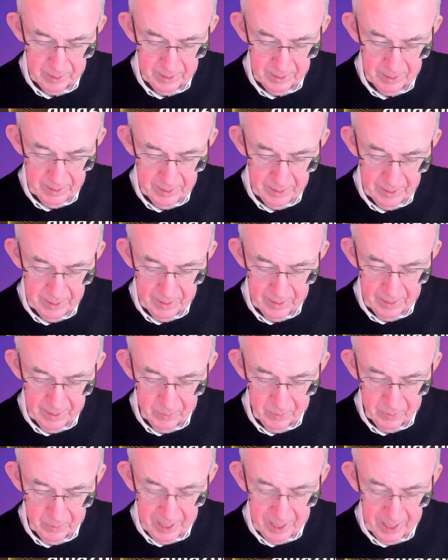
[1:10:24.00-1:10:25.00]
if we
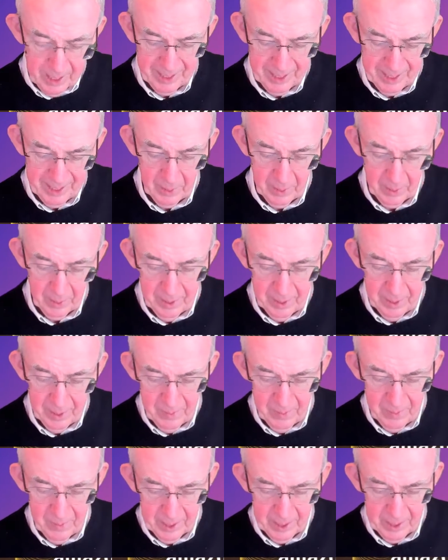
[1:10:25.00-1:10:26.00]
if we get
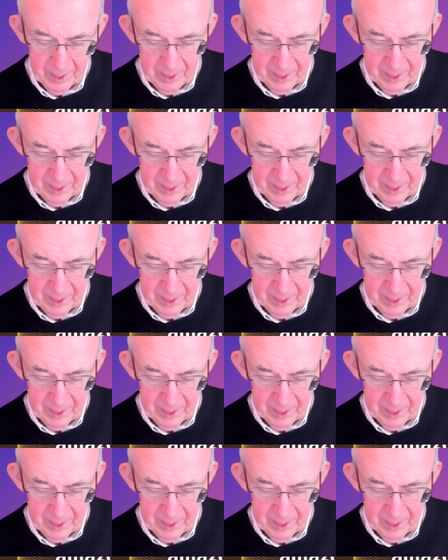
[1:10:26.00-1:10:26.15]
there,